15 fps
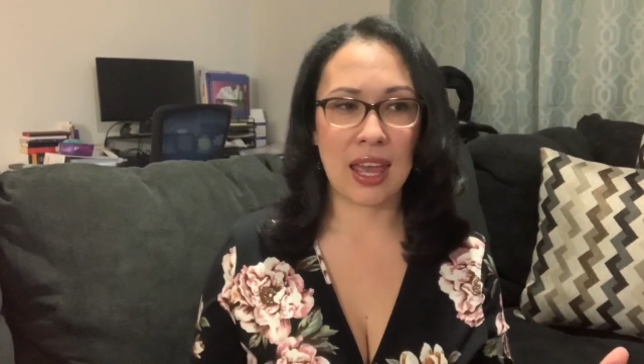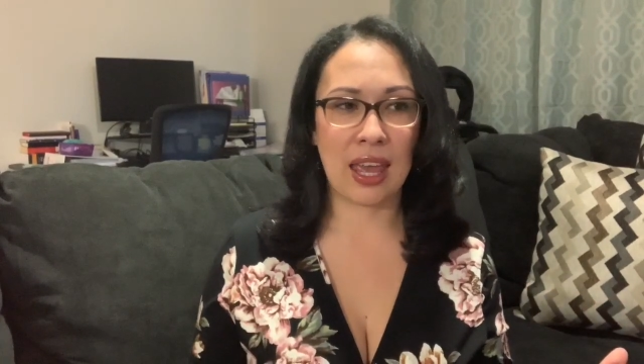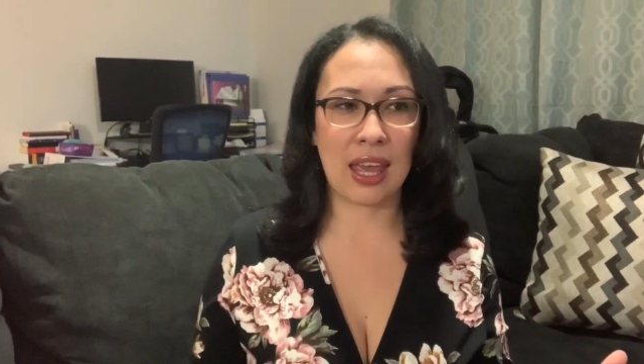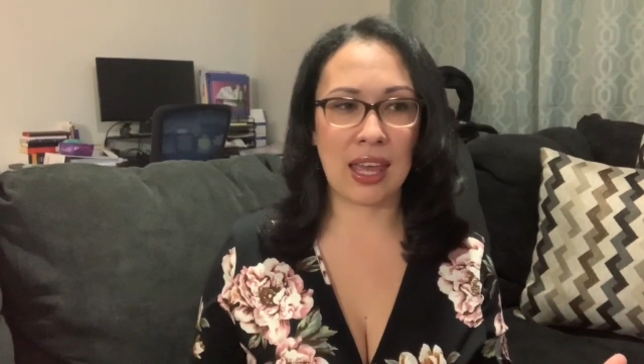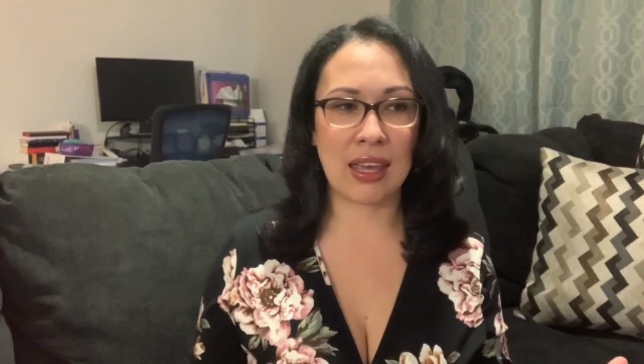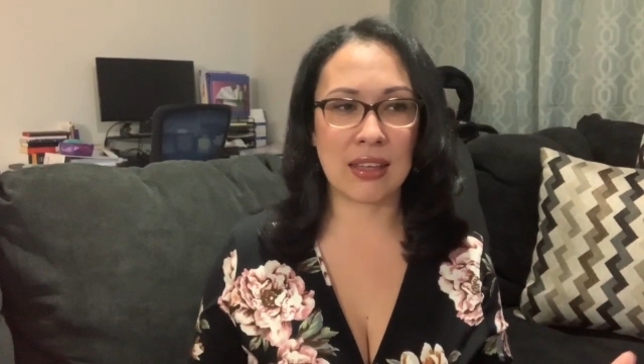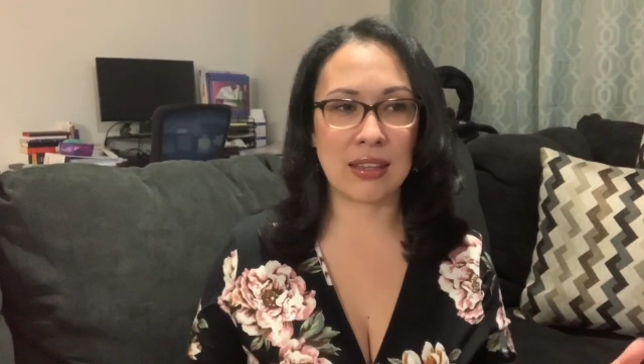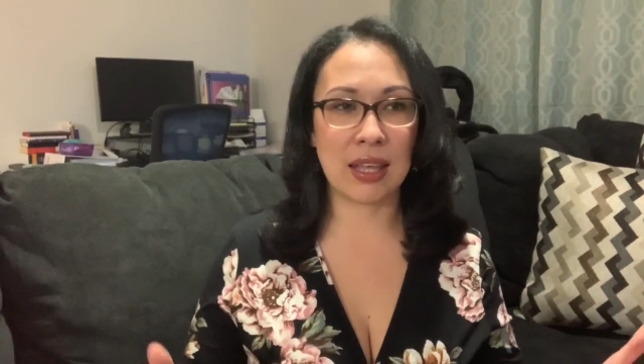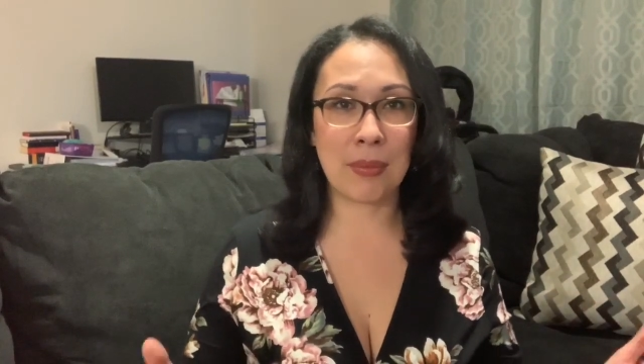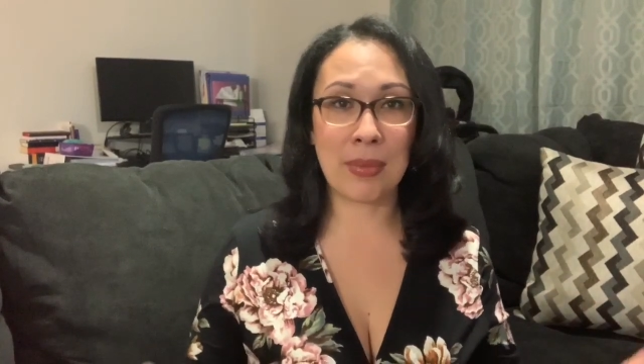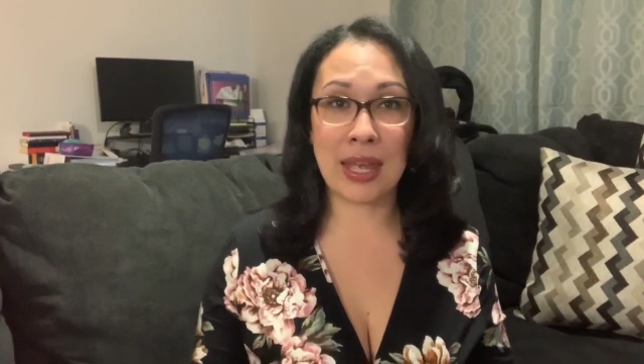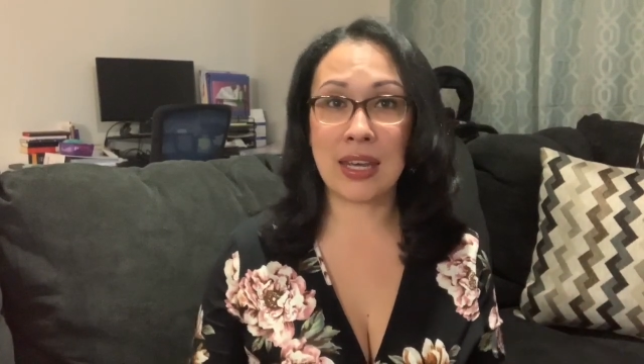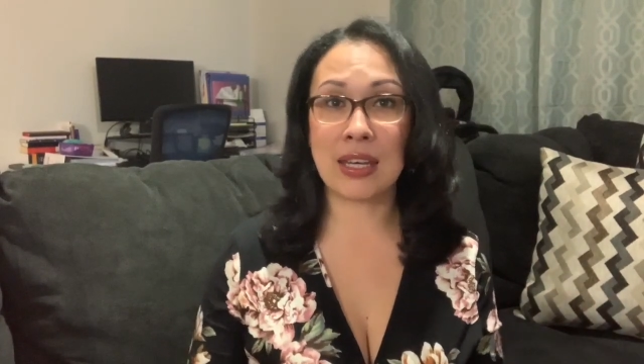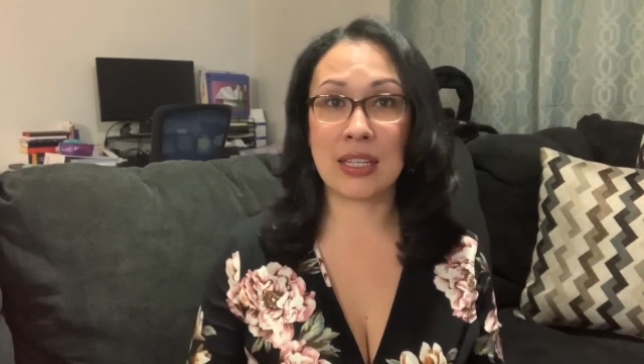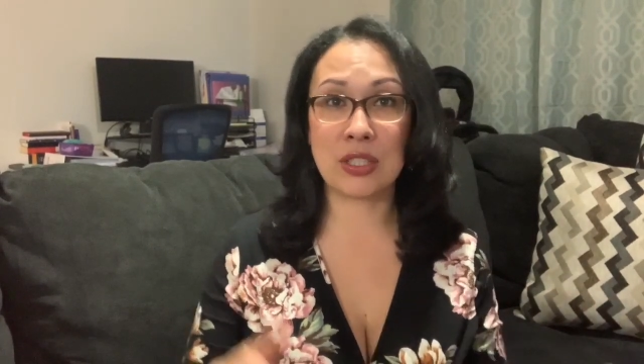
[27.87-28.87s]
And they
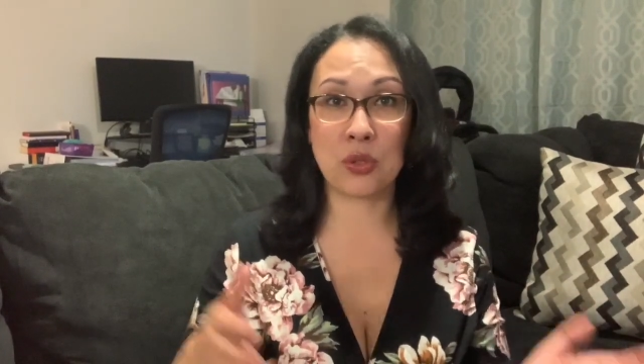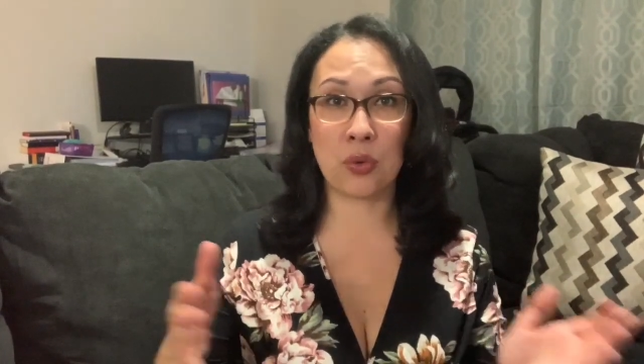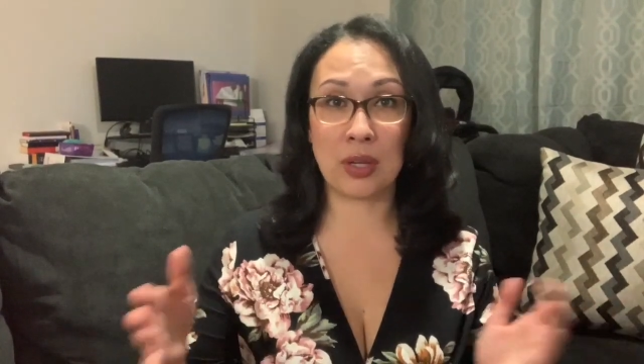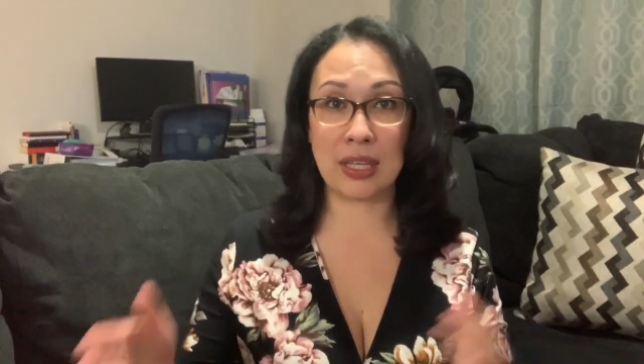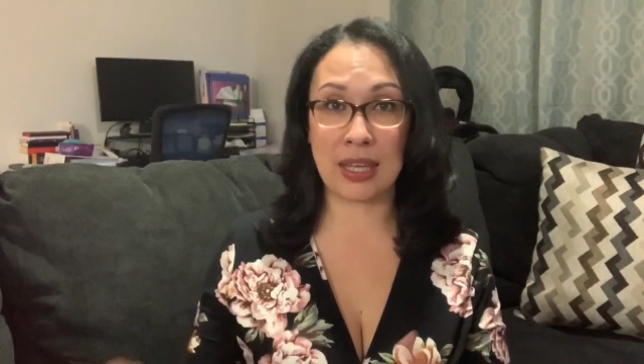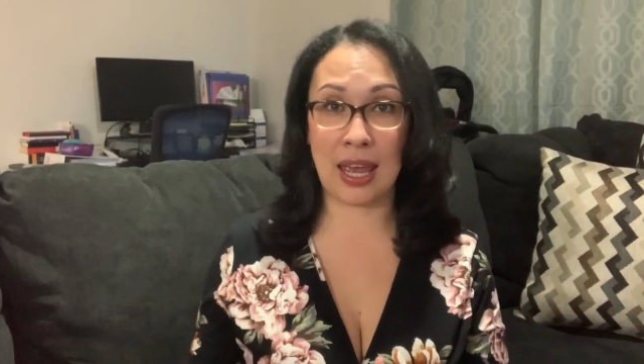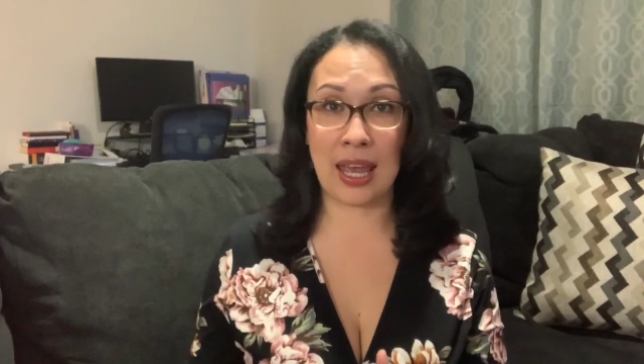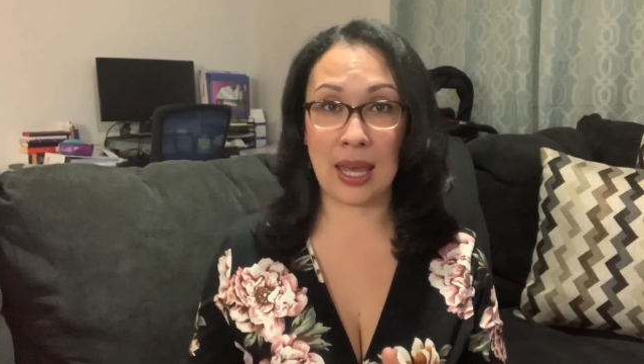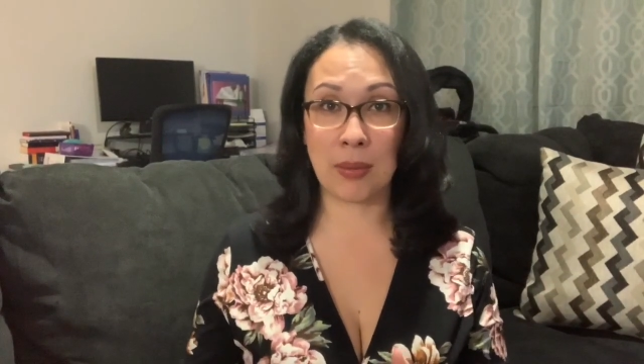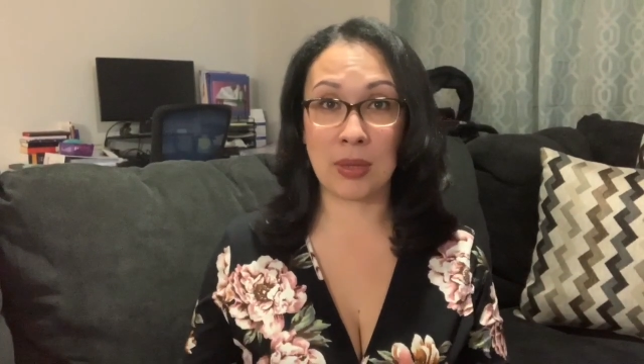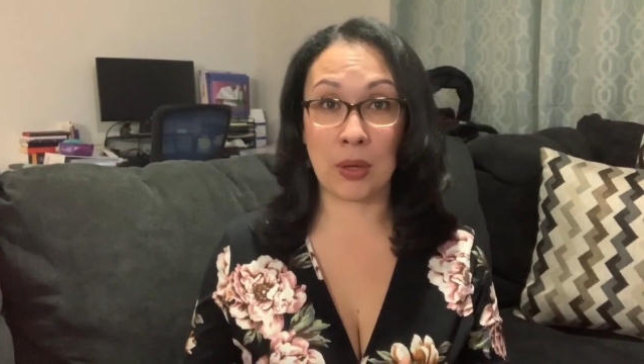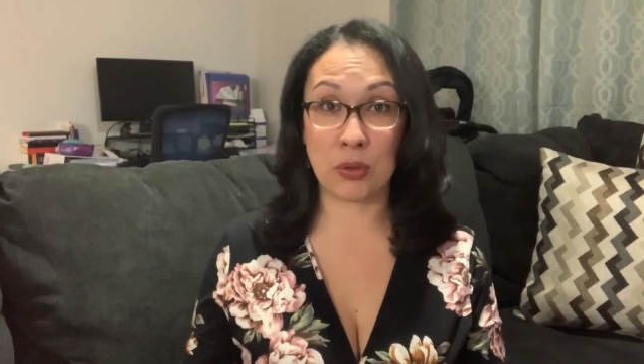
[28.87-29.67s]
made it into a game that